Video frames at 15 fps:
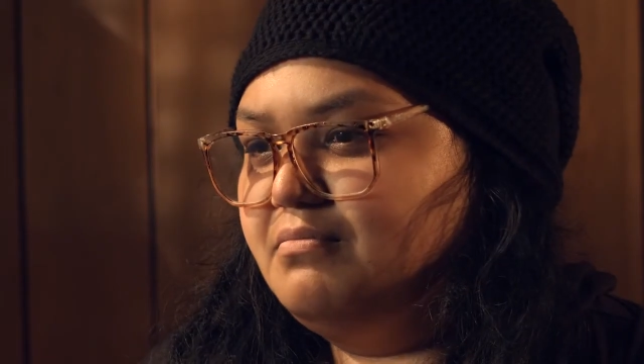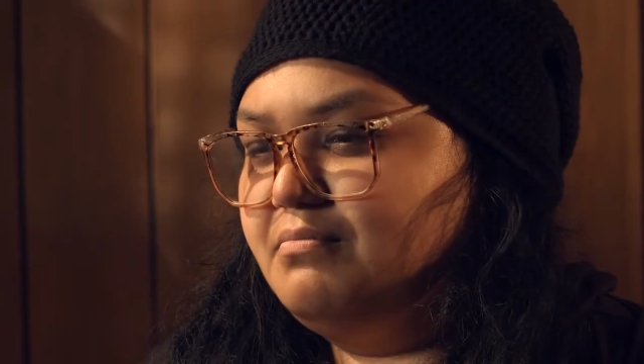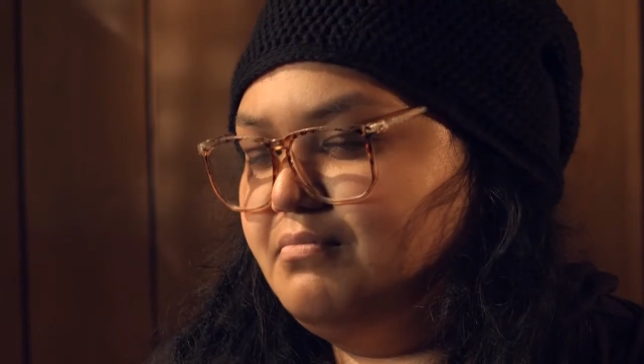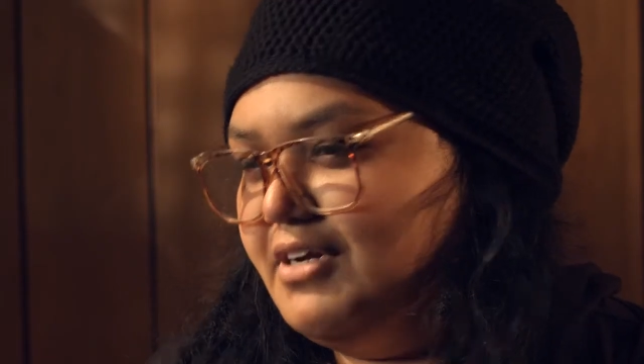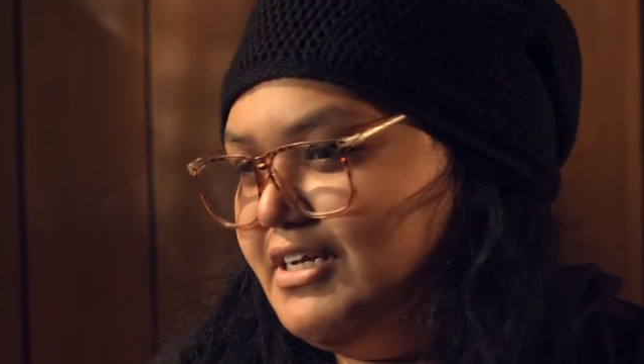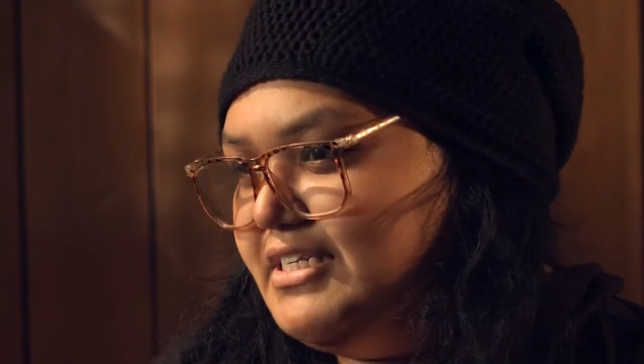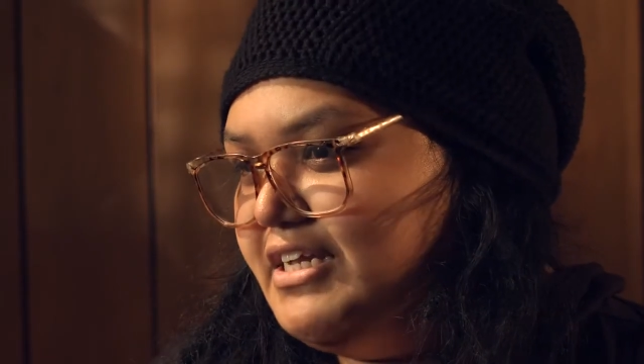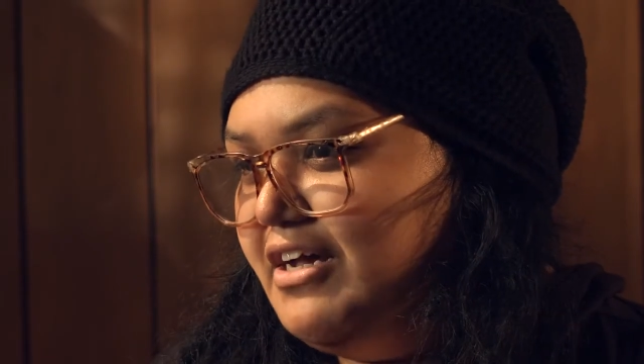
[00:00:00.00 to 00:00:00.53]

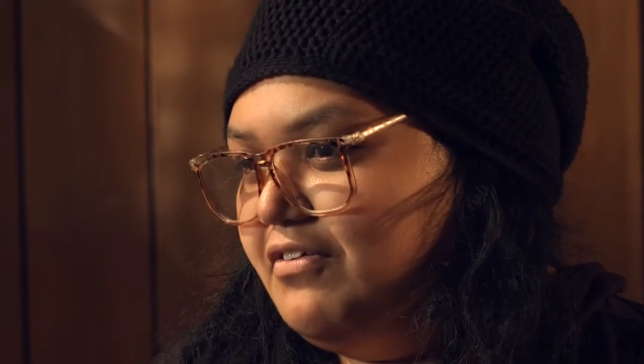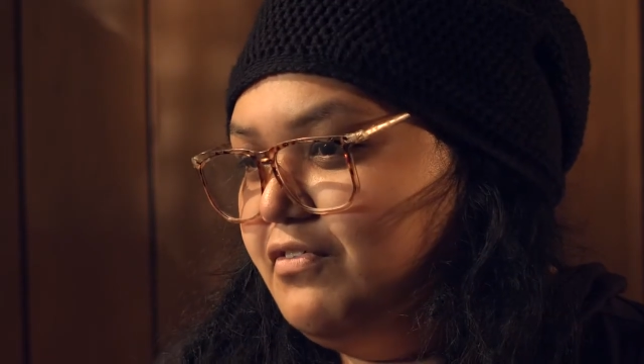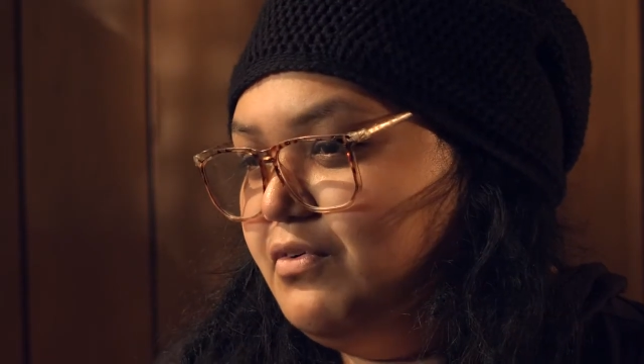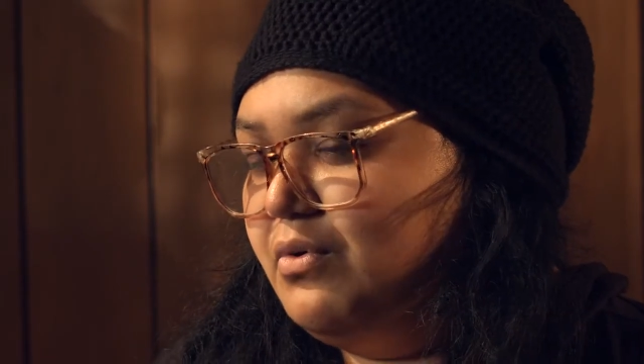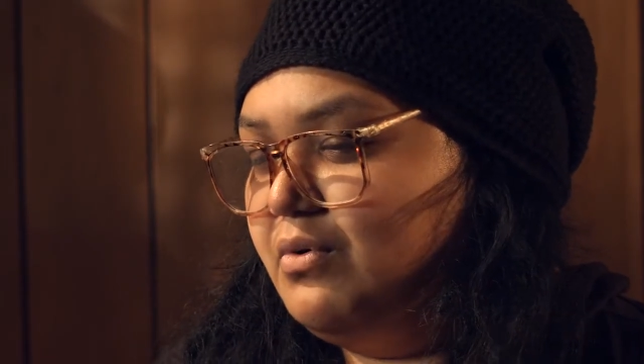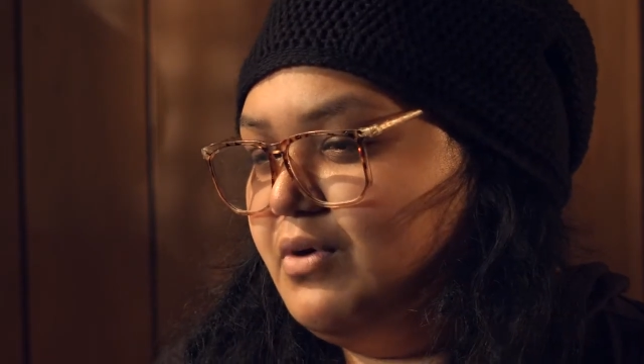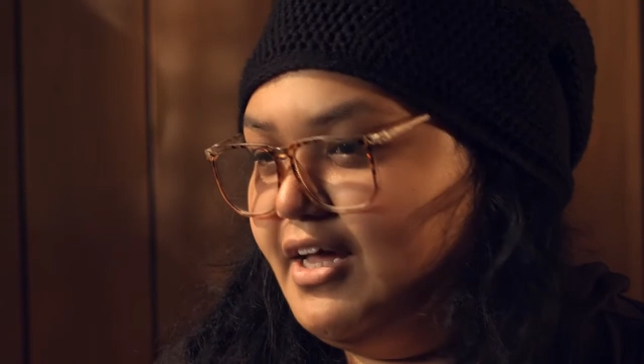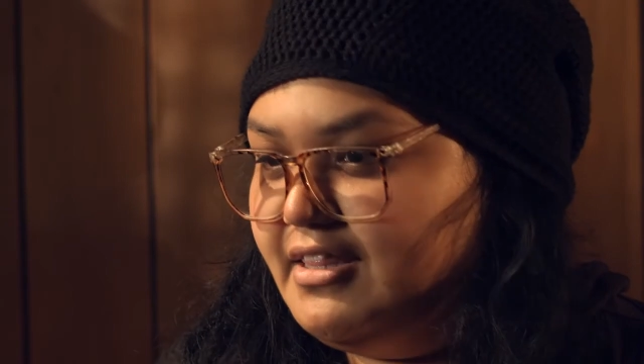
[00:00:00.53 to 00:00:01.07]
myself
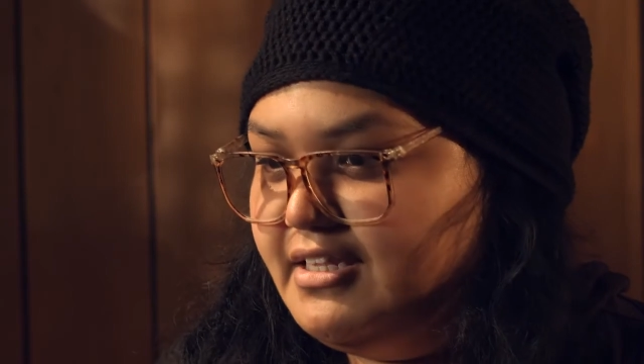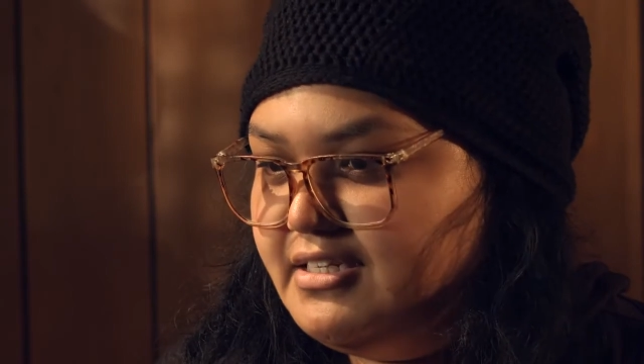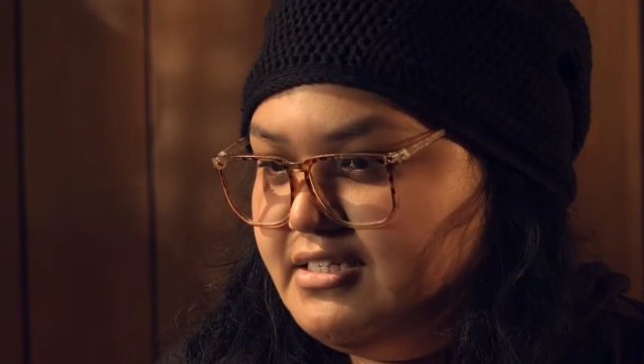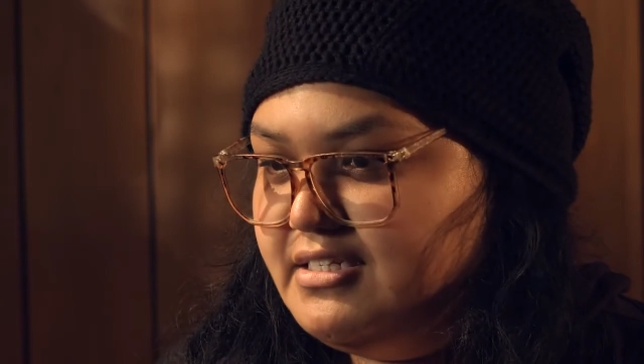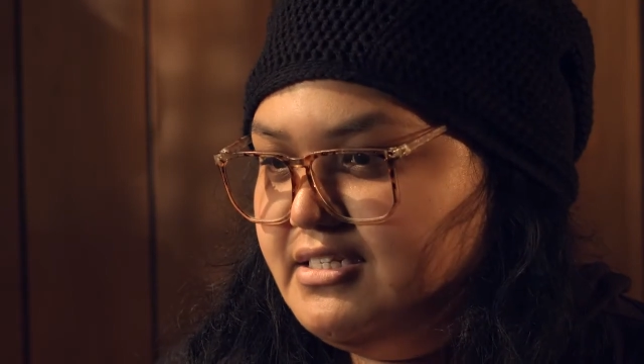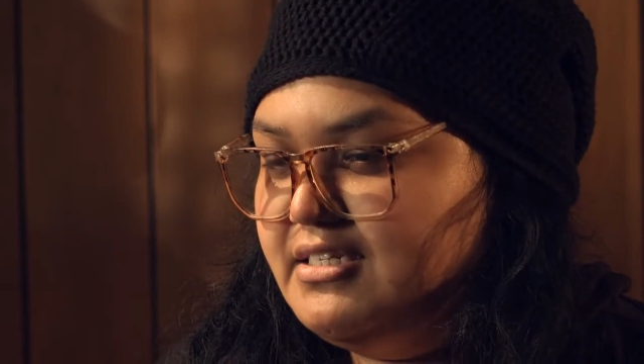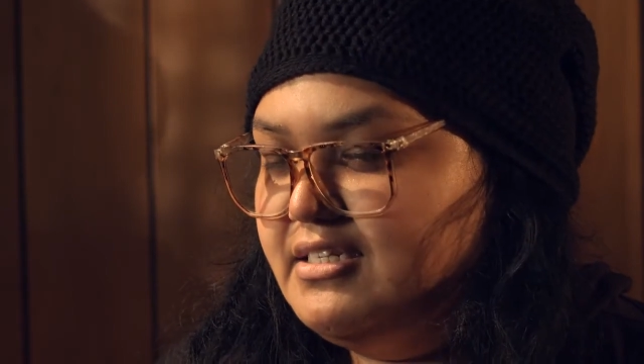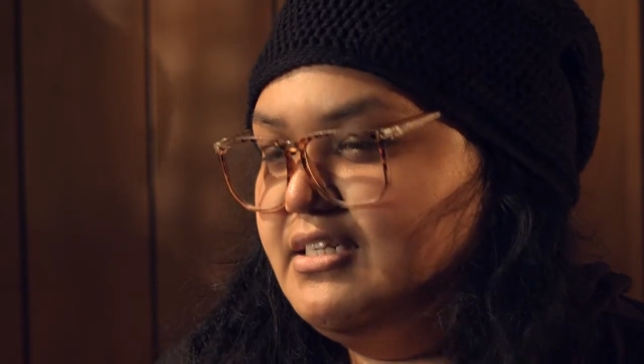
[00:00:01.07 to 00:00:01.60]
or
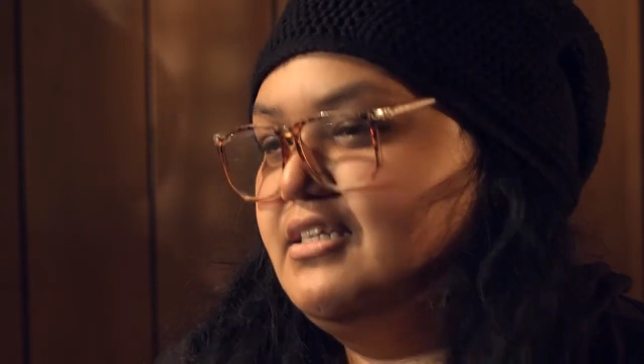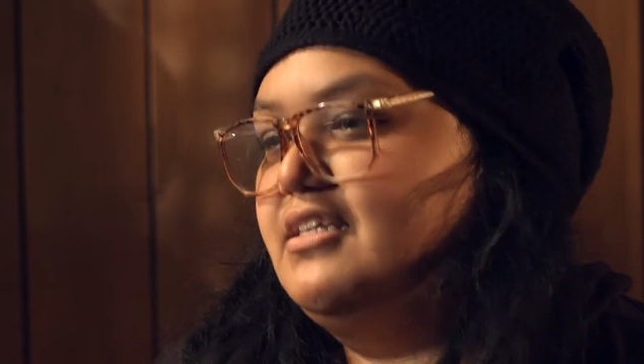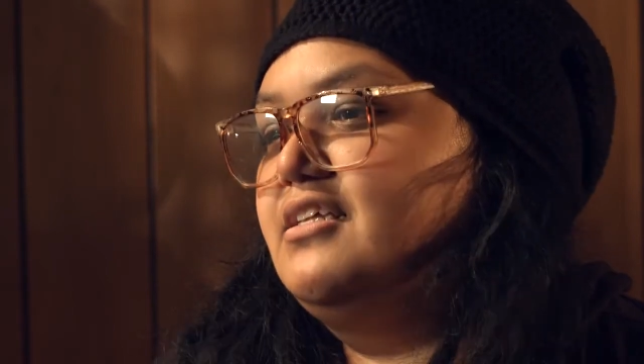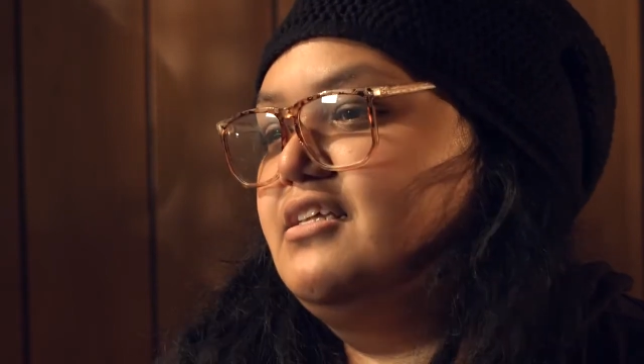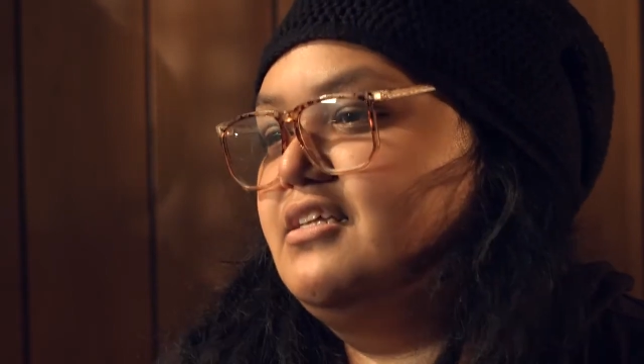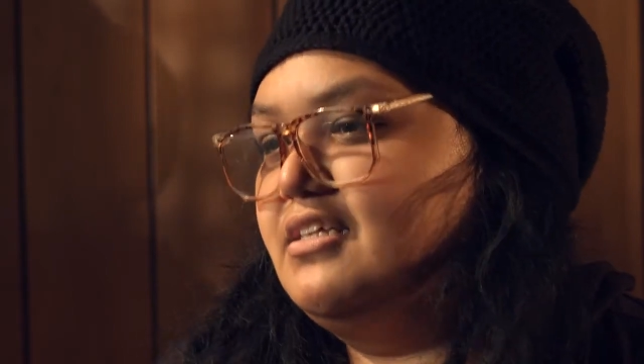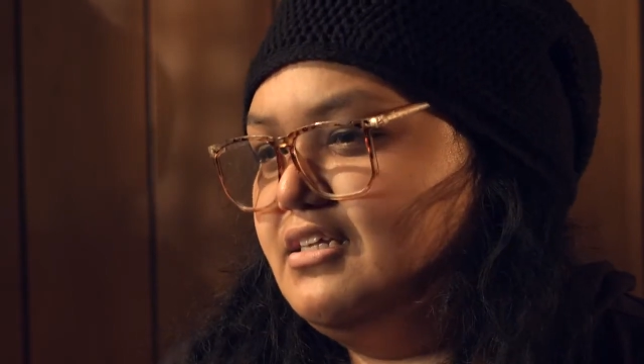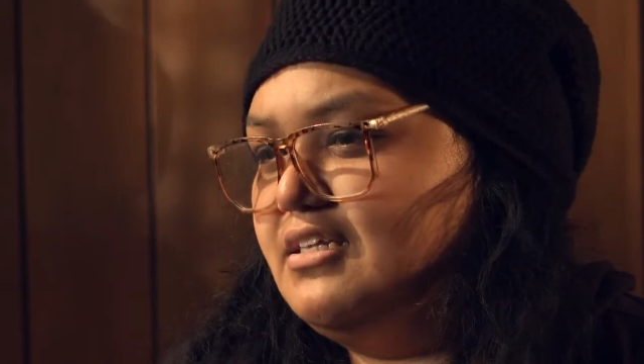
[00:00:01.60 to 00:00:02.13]
others.
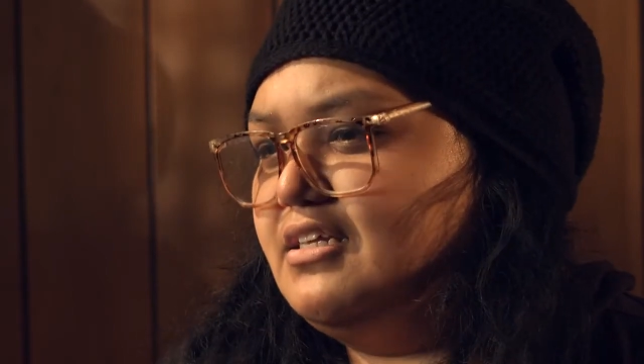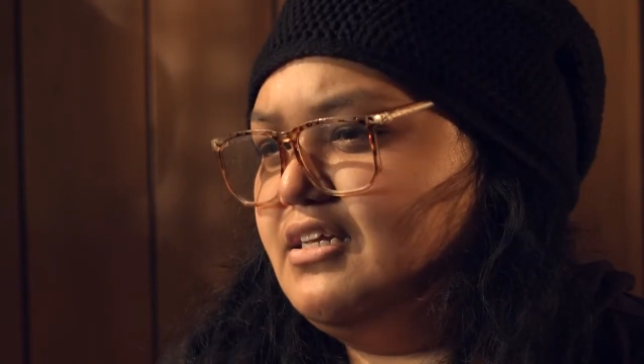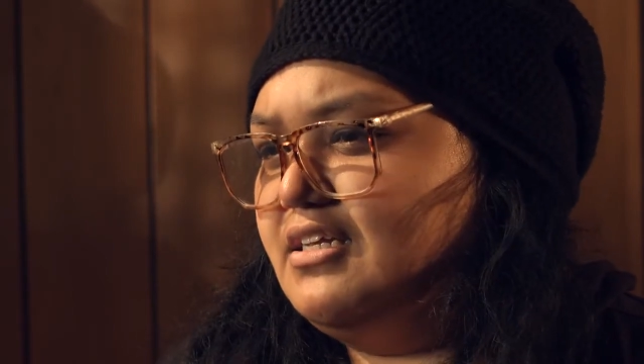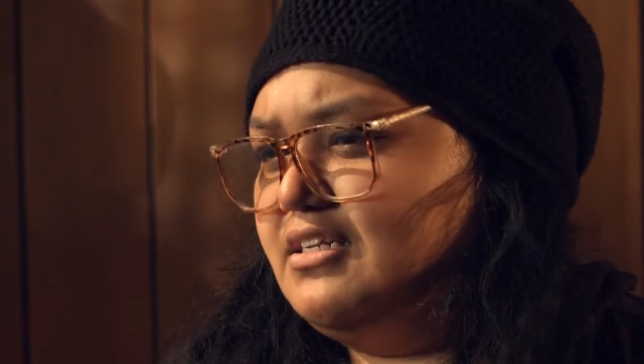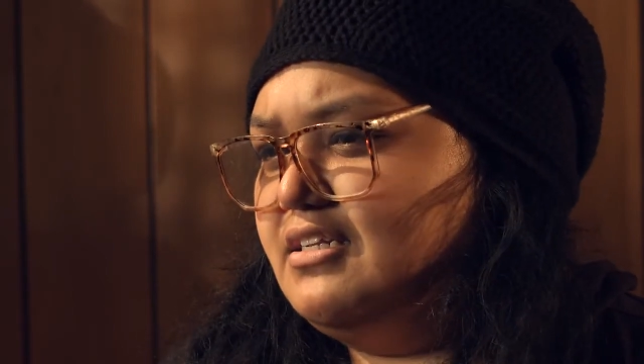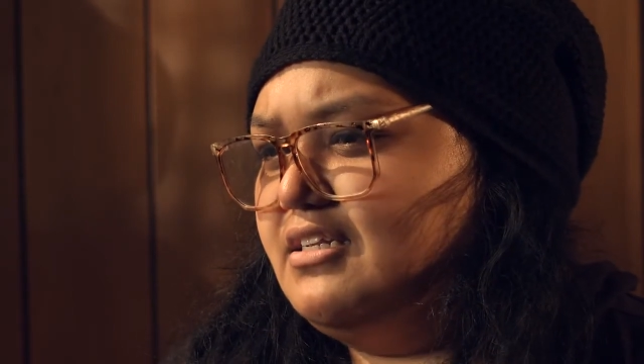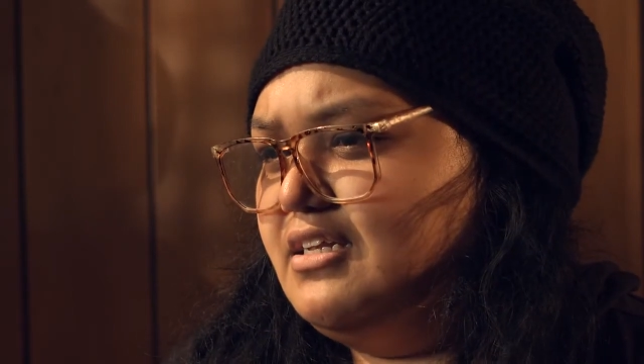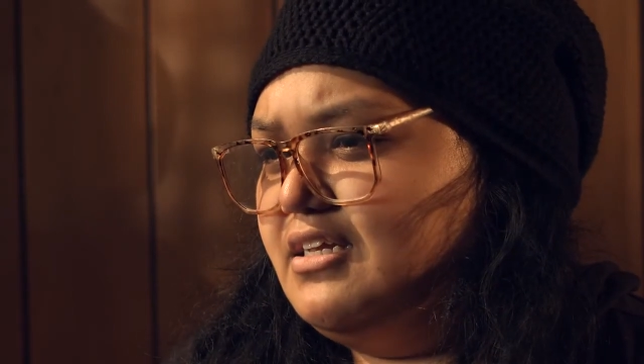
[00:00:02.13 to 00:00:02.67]

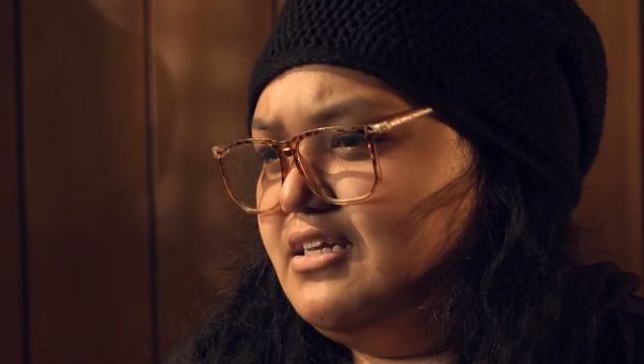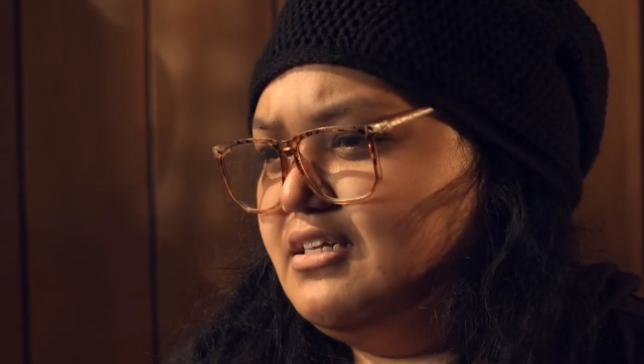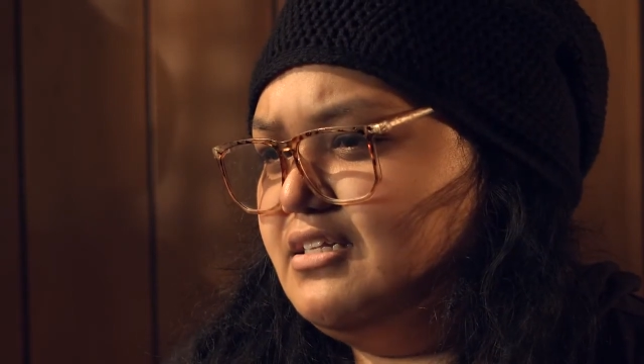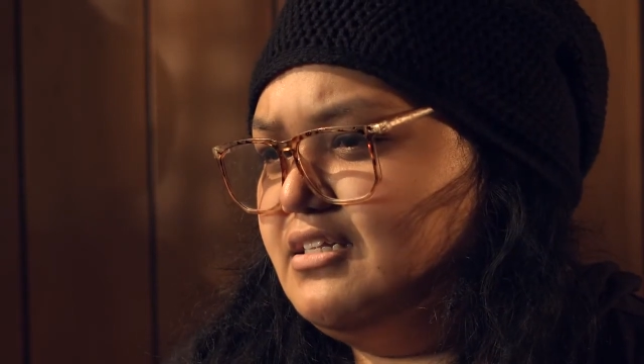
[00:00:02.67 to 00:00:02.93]
And yeah,